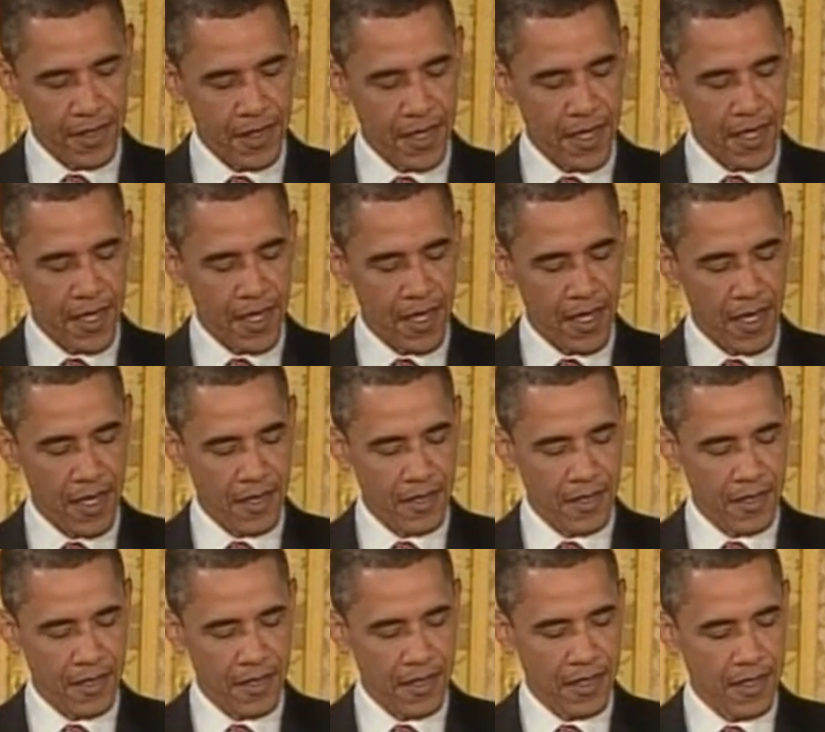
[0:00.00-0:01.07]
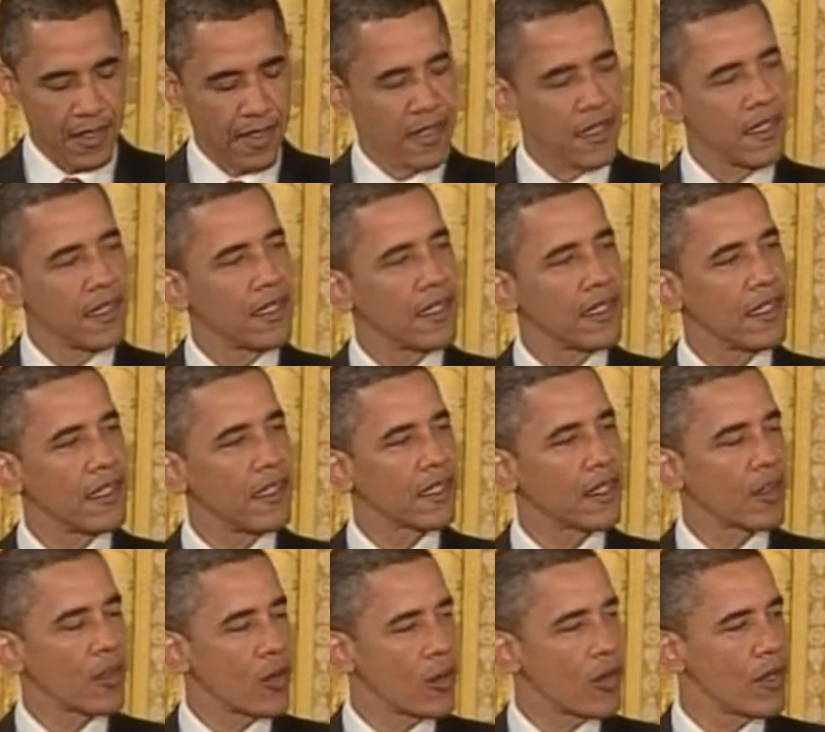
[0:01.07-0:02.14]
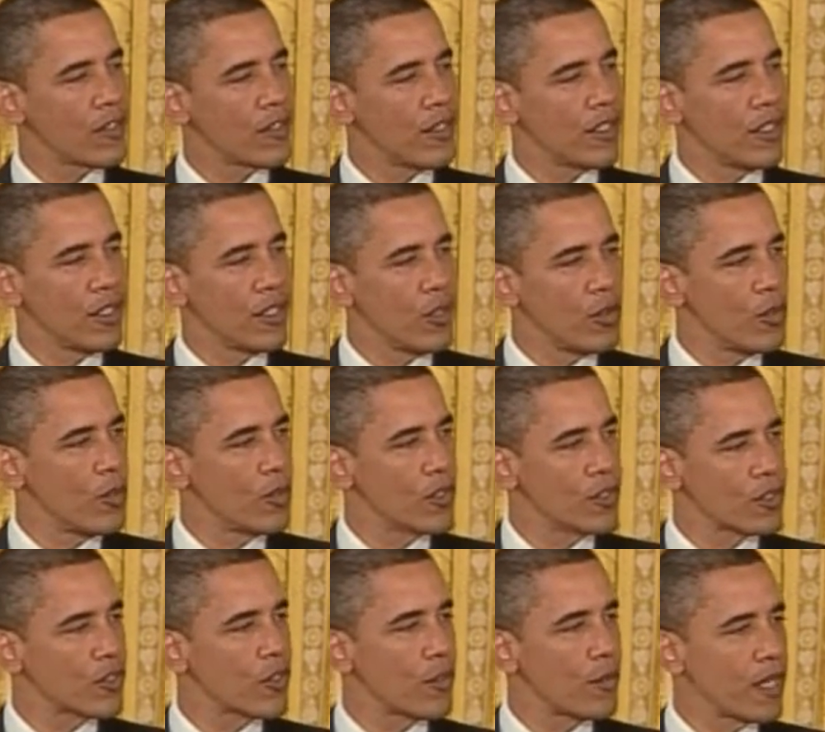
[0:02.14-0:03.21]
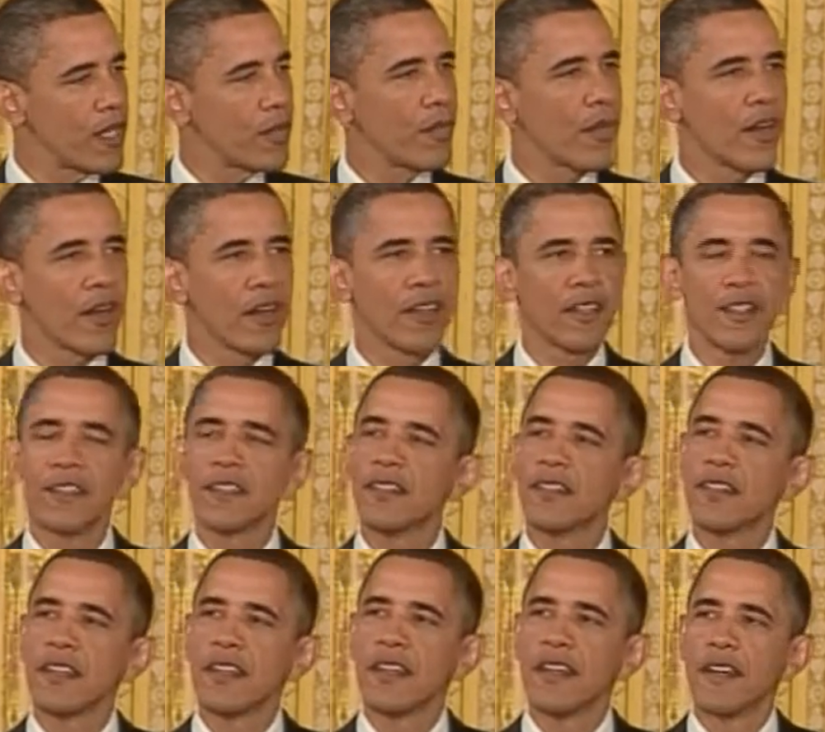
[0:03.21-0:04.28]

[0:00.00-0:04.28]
And the courage that you and so many Americans